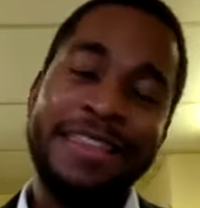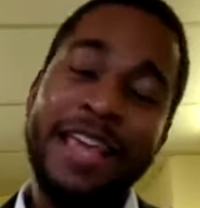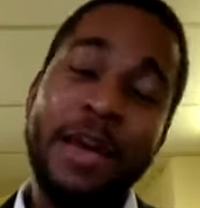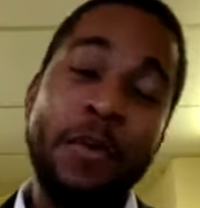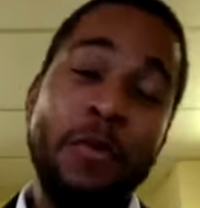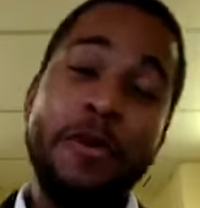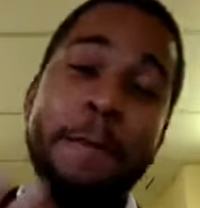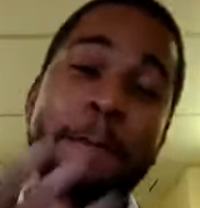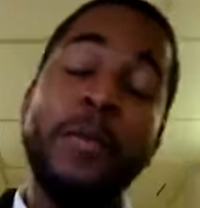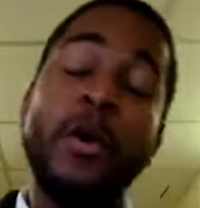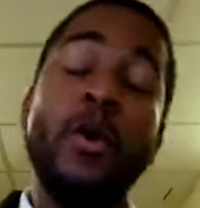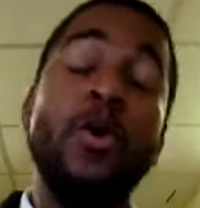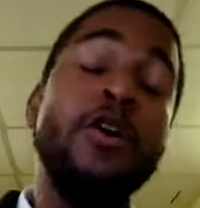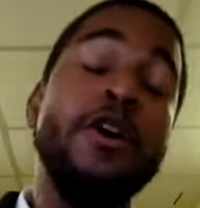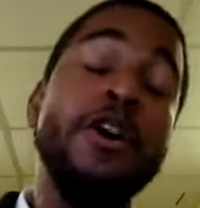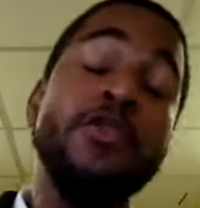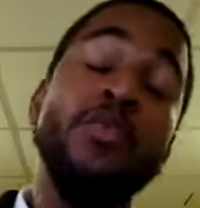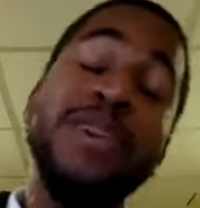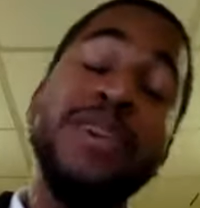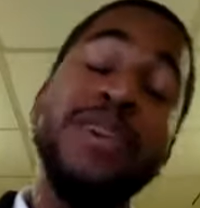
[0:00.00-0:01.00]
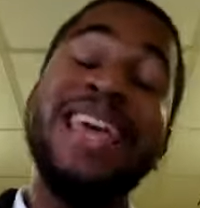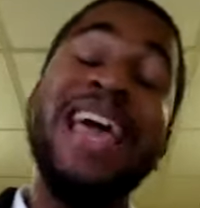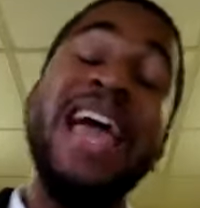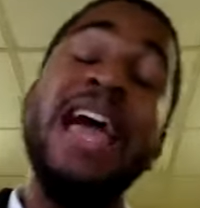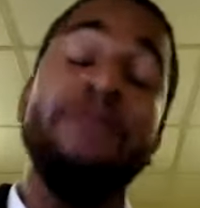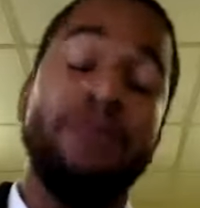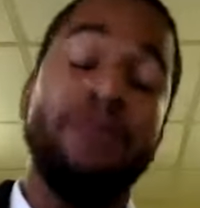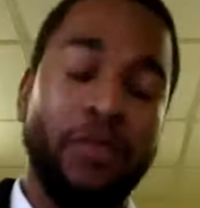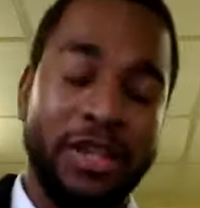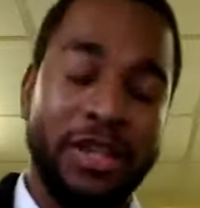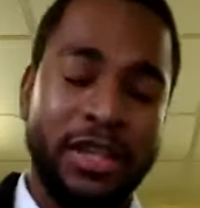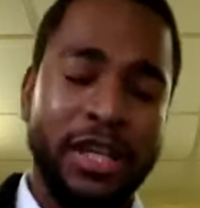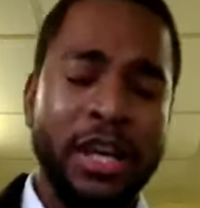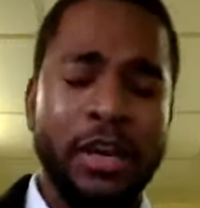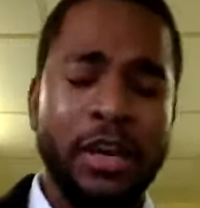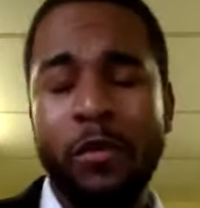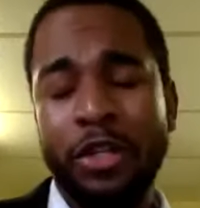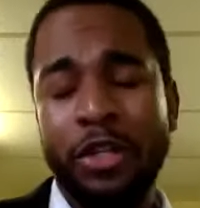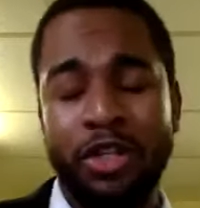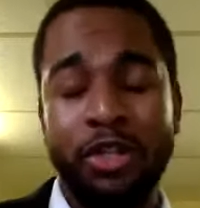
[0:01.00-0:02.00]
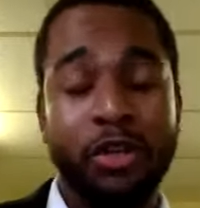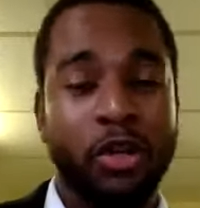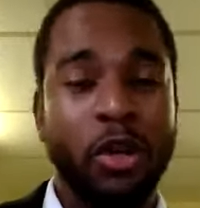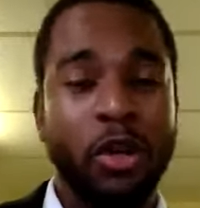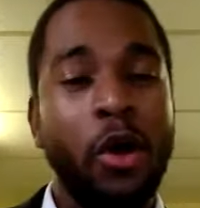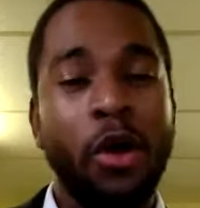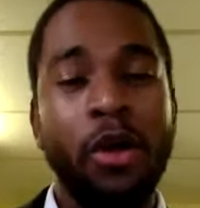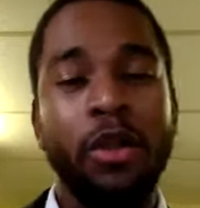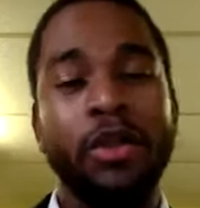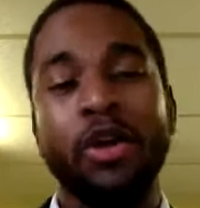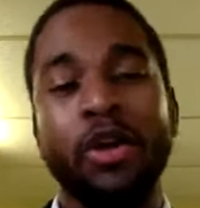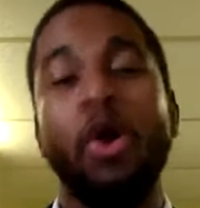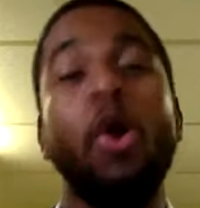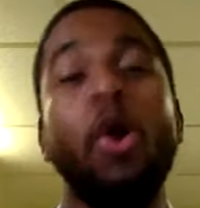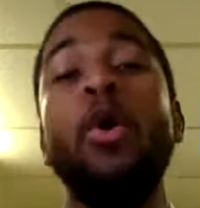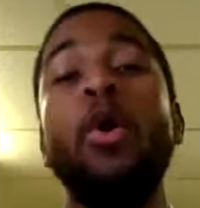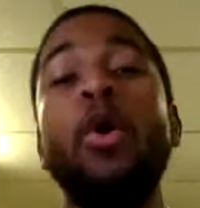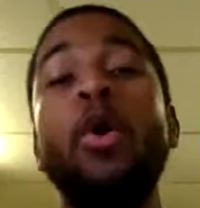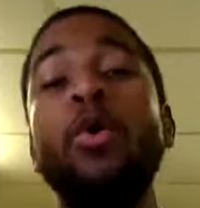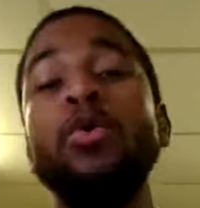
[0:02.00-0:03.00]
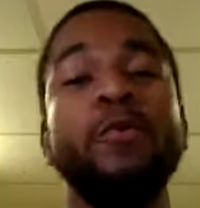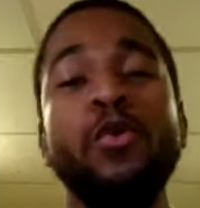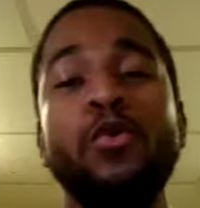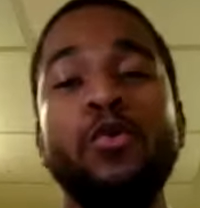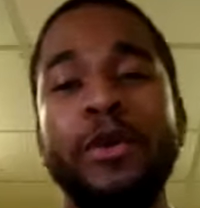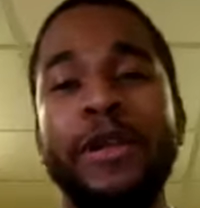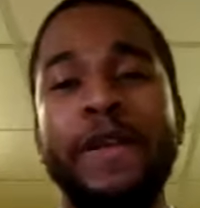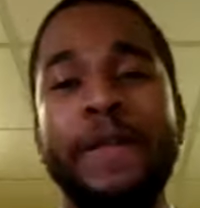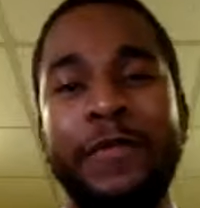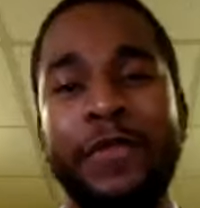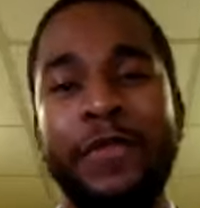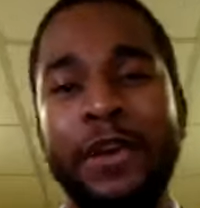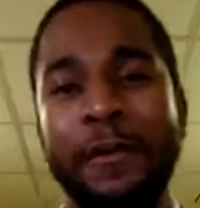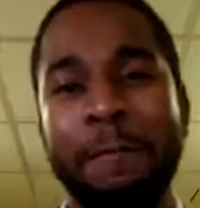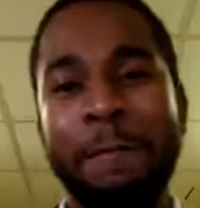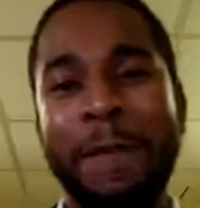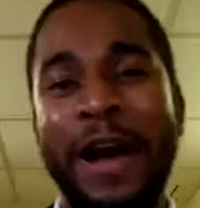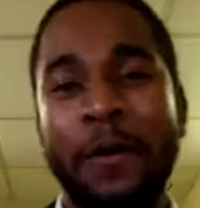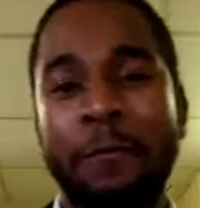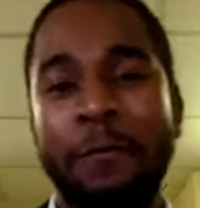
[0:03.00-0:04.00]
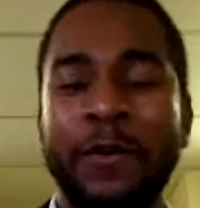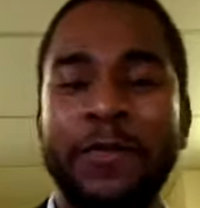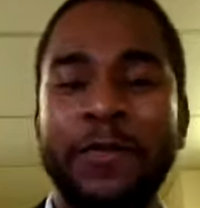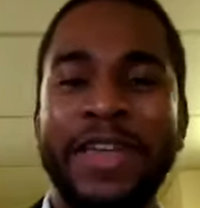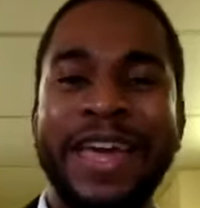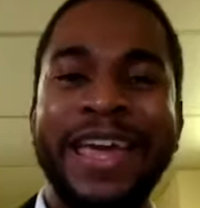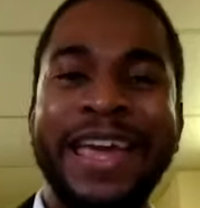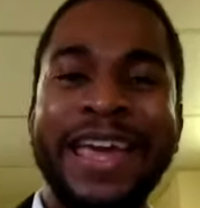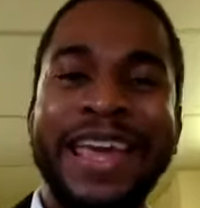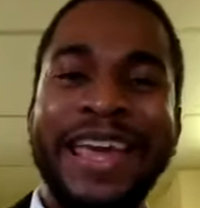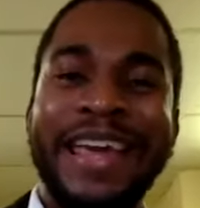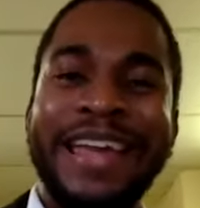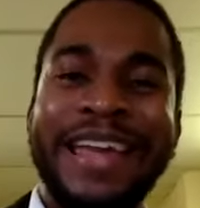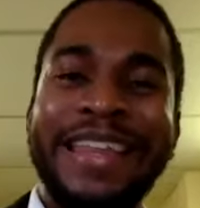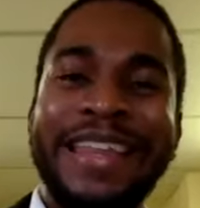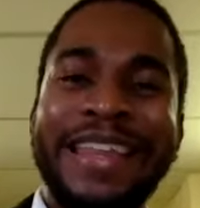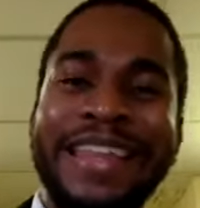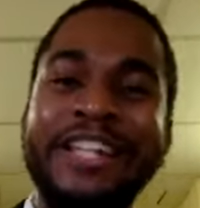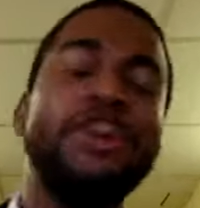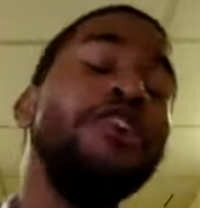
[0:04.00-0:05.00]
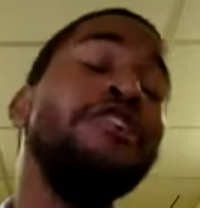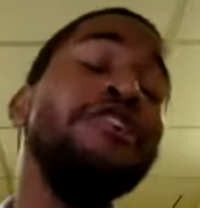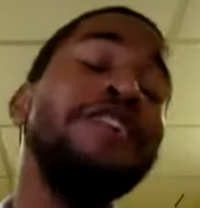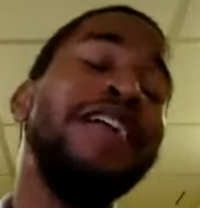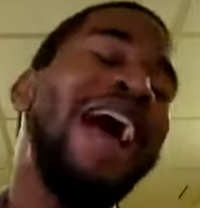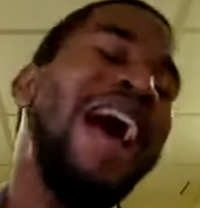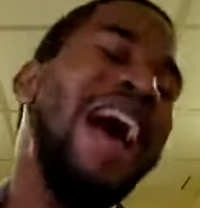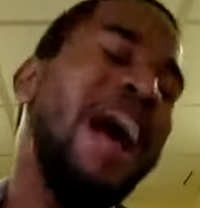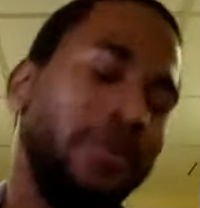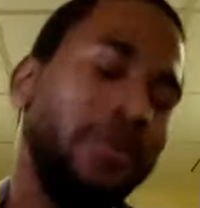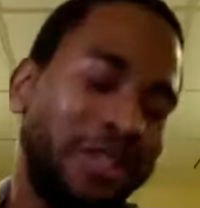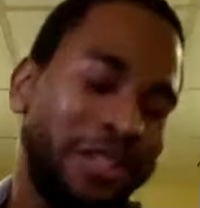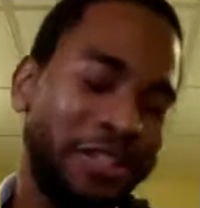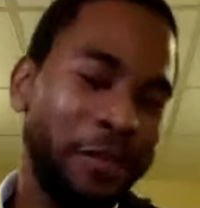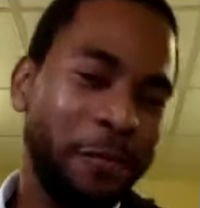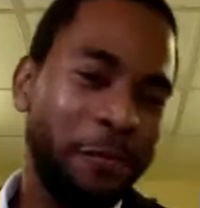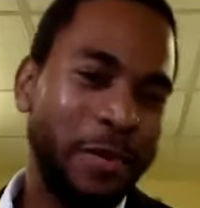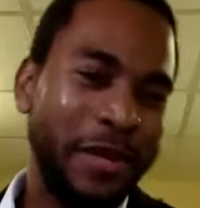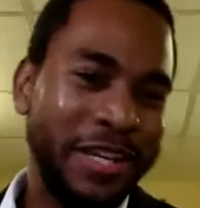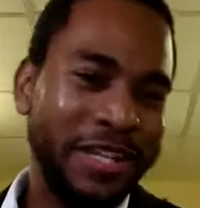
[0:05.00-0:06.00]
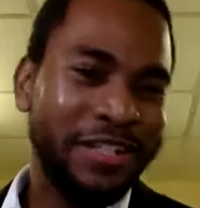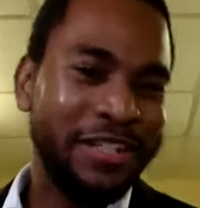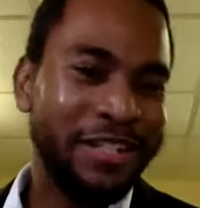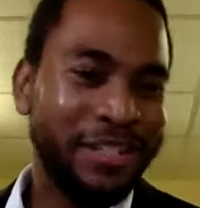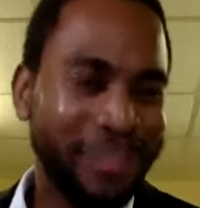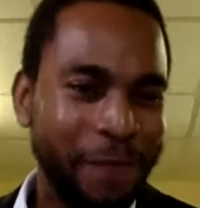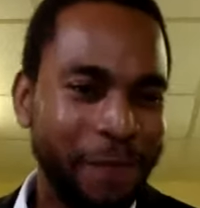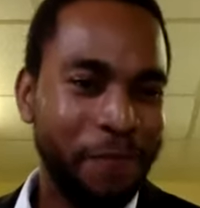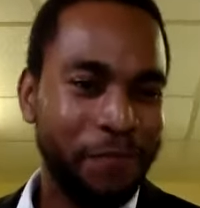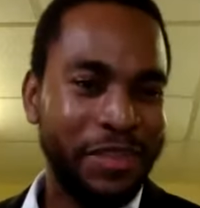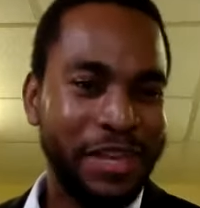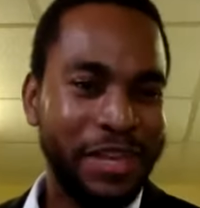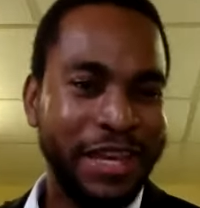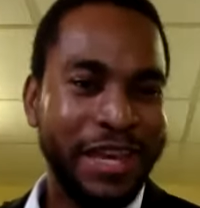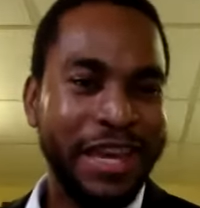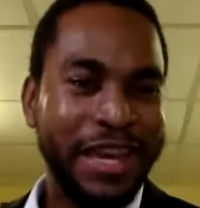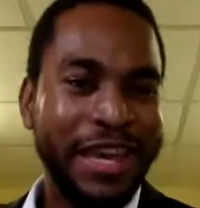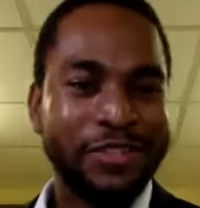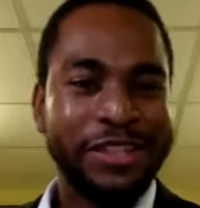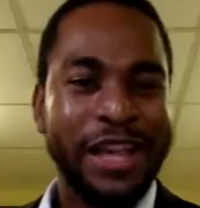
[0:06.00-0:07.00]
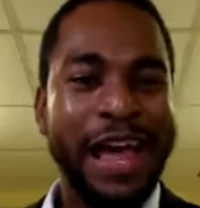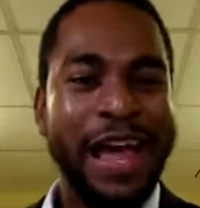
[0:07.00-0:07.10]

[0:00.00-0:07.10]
They were born with everything, what you'd call gold spoon in their mouth, but they, they turned out to be something else.